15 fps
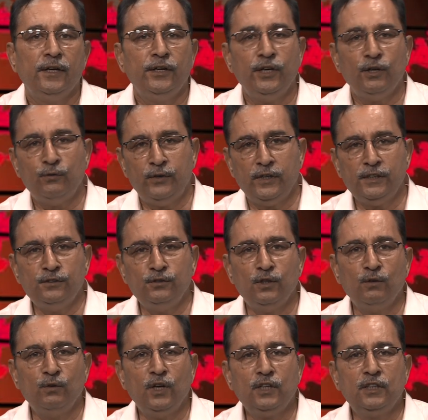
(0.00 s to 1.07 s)
Dear friends, you
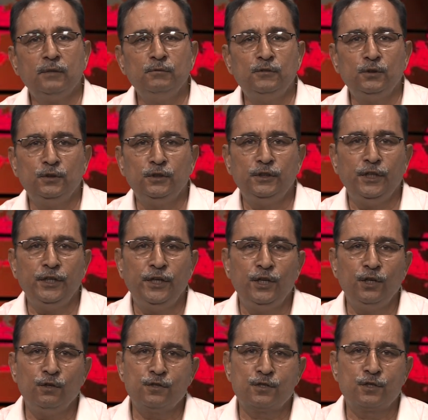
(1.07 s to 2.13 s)
are welcome to the
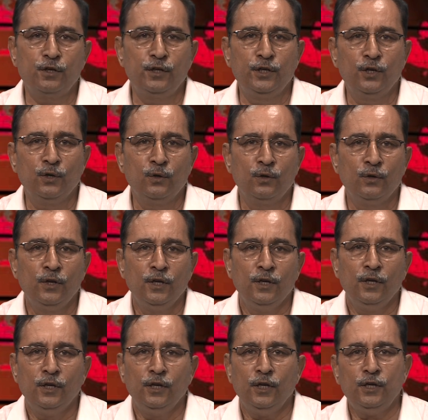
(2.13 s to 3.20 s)
DTU studio.
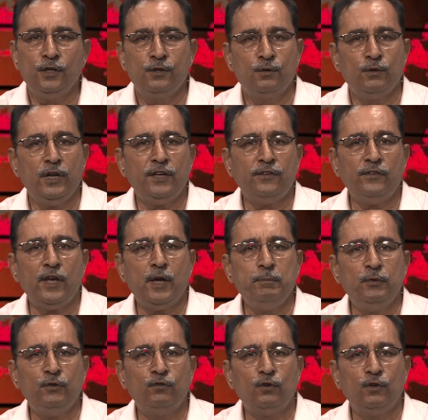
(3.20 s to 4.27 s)
In today's
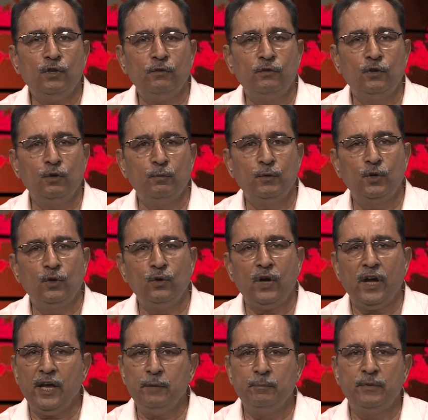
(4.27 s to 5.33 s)
episode of Roobaroo,
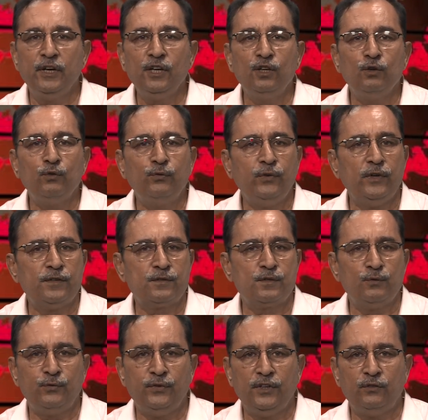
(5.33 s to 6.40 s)
I bring you face
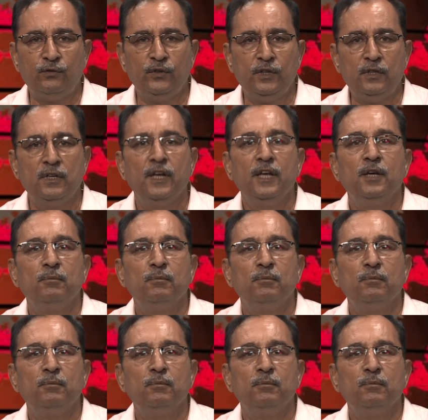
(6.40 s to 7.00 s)
to face with